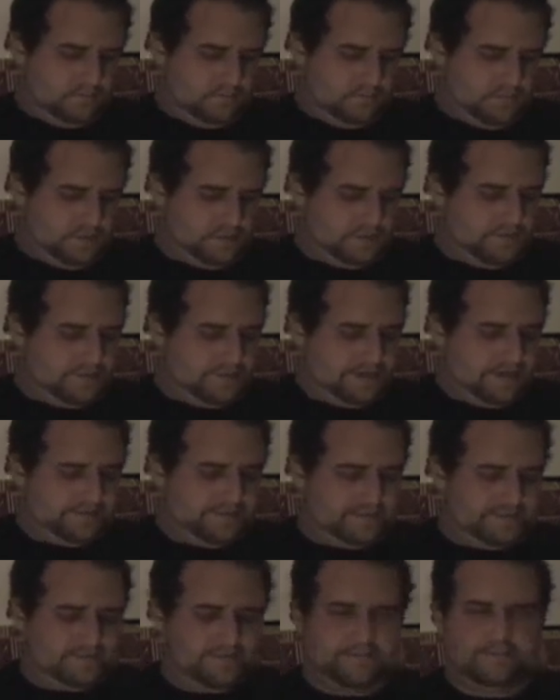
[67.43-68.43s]
You know, you take
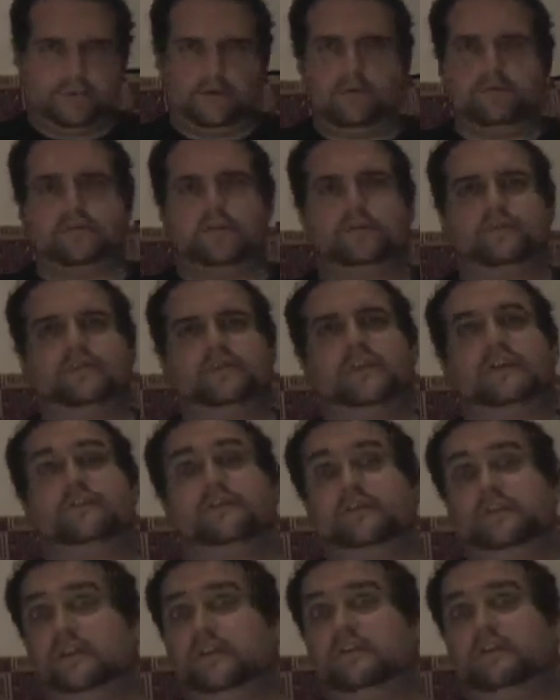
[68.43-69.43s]
this UFO stuff
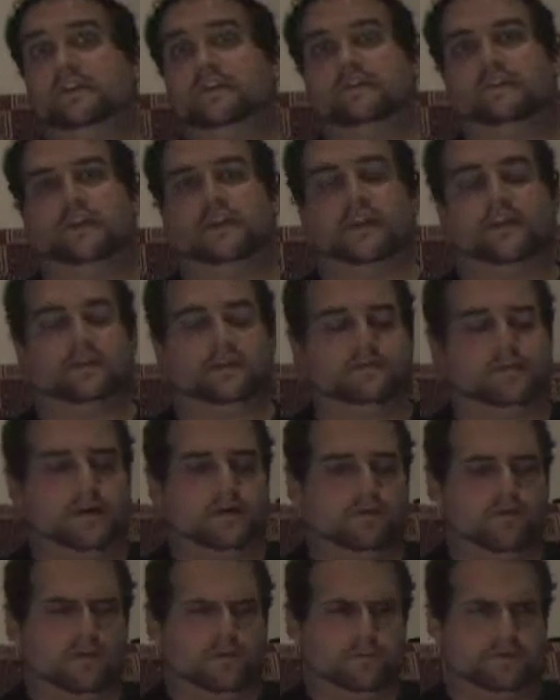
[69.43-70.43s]
seriously and this
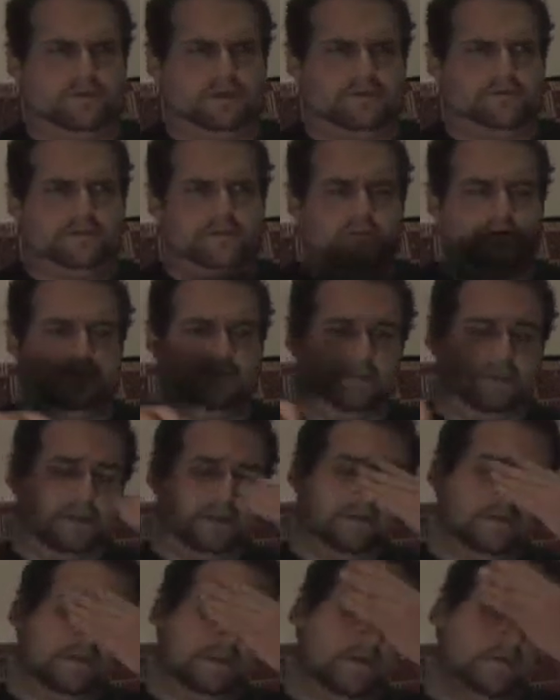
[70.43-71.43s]
paranormal stuff seriously. So
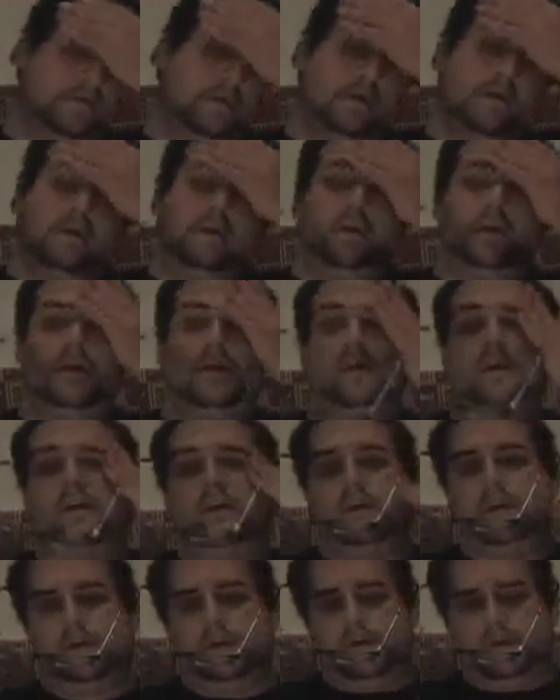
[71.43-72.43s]

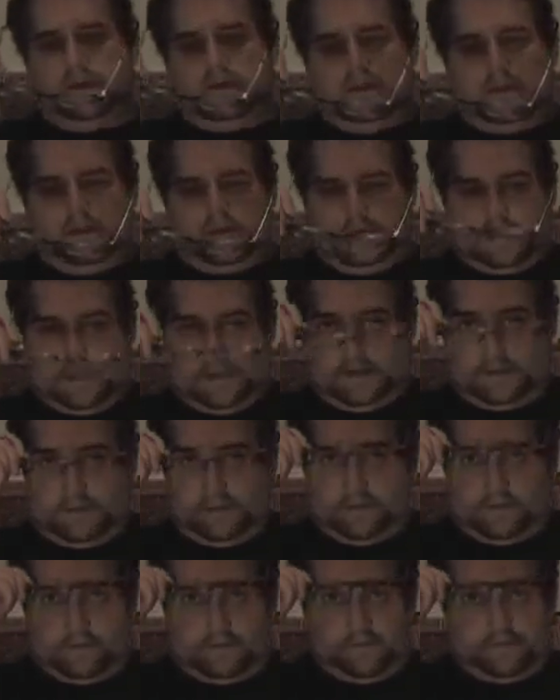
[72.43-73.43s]
I know
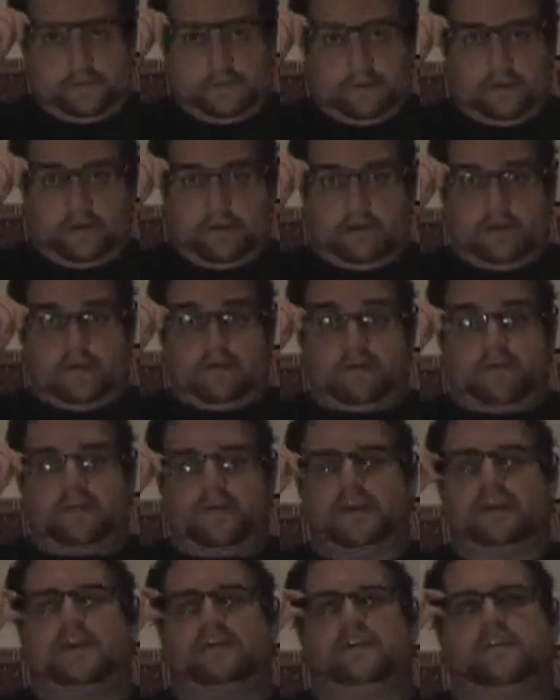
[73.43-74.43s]
that there's
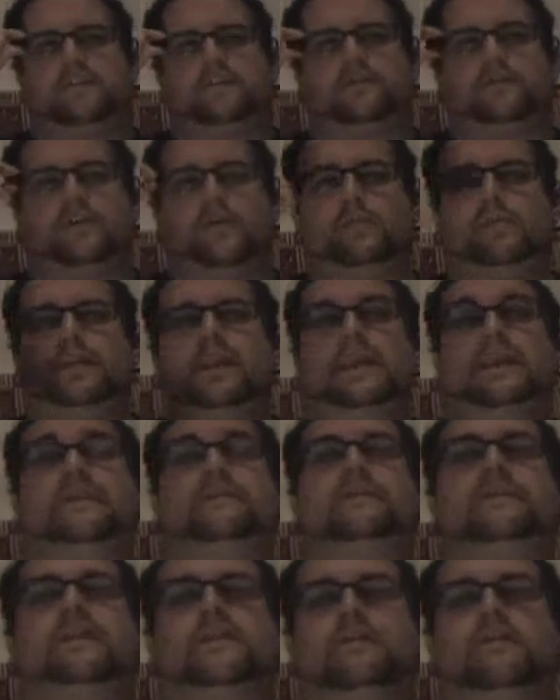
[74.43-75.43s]
thinking that there's no
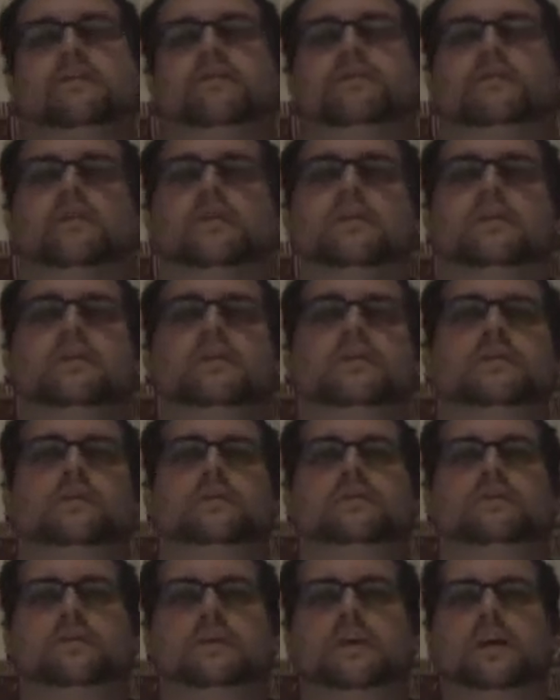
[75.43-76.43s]
place here
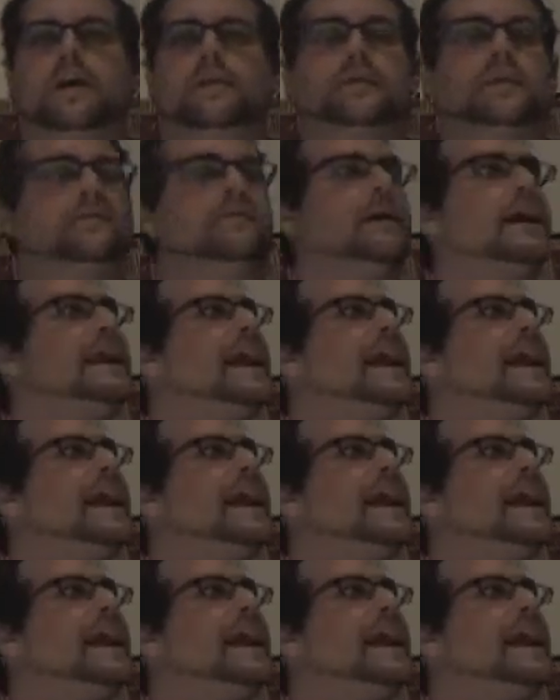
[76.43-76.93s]
for comedy. Shut